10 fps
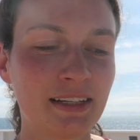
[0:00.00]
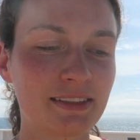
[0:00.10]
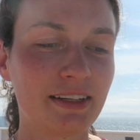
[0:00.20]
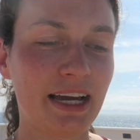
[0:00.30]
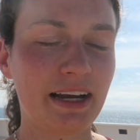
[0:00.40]

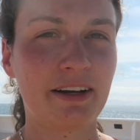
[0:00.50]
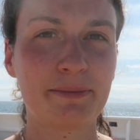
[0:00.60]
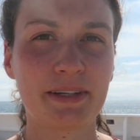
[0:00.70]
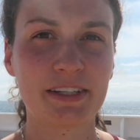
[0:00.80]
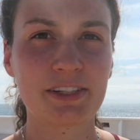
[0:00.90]
so yeah
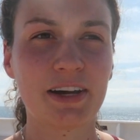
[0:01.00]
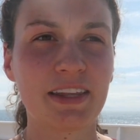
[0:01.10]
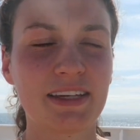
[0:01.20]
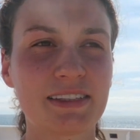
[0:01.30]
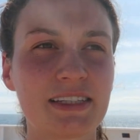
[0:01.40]
hope you enjoyed
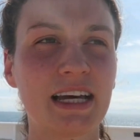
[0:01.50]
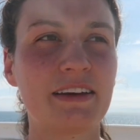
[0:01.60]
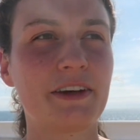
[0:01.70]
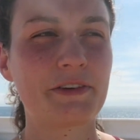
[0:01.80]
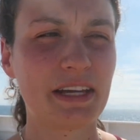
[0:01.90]
this and
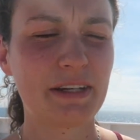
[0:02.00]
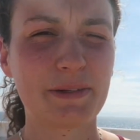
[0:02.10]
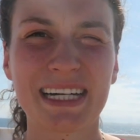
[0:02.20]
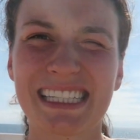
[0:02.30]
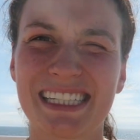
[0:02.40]
if you have any
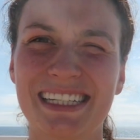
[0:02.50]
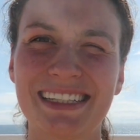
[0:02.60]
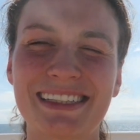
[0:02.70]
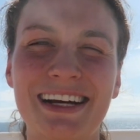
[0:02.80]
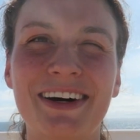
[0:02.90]

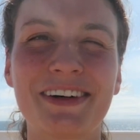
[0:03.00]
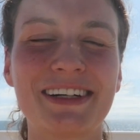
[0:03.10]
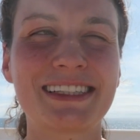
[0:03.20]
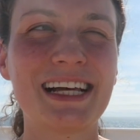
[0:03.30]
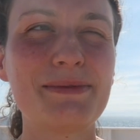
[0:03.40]
questions like
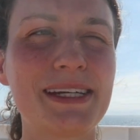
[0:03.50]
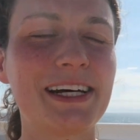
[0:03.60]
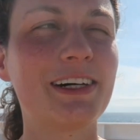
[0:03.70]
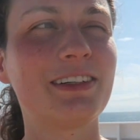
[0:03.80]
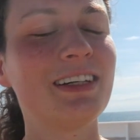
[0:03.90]
always let me
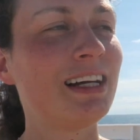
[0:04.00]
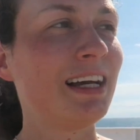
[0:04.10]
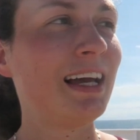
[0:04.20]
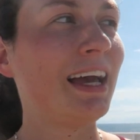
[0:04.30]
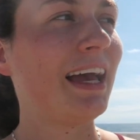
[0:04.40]
know
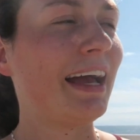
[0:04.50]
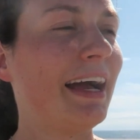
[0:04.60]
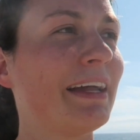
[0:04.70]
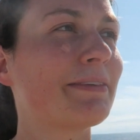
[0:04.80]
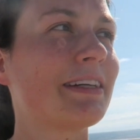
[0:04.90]

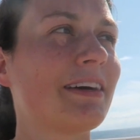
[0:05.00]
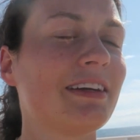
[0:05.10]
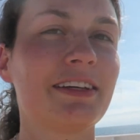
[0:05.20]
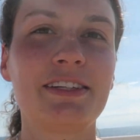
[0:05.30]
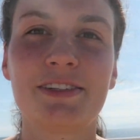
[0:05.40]
and we're
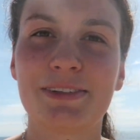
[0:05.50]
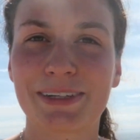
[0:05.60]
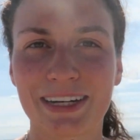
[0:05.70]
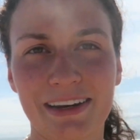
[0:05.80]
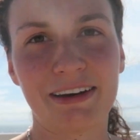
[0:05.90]
gonna do the
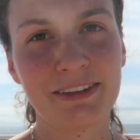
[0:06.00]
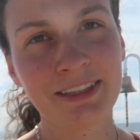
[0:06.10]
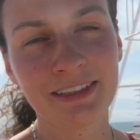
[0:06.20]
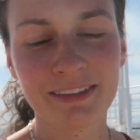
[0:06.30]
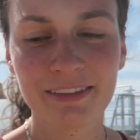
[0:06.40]
workout now
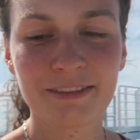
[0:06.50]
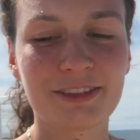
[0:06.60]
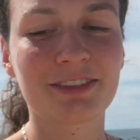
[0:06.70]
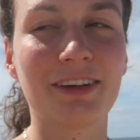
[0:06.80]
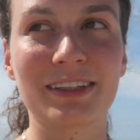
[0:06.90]

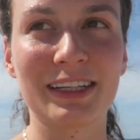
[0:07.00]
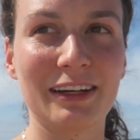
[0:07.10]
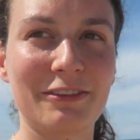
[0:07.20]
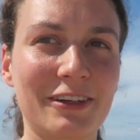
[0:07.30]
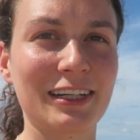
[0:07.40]
so
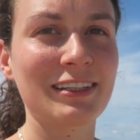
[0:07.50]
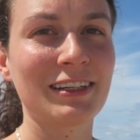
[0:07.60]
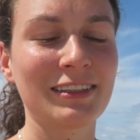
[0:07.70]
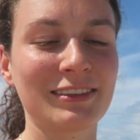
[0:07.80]
excited for it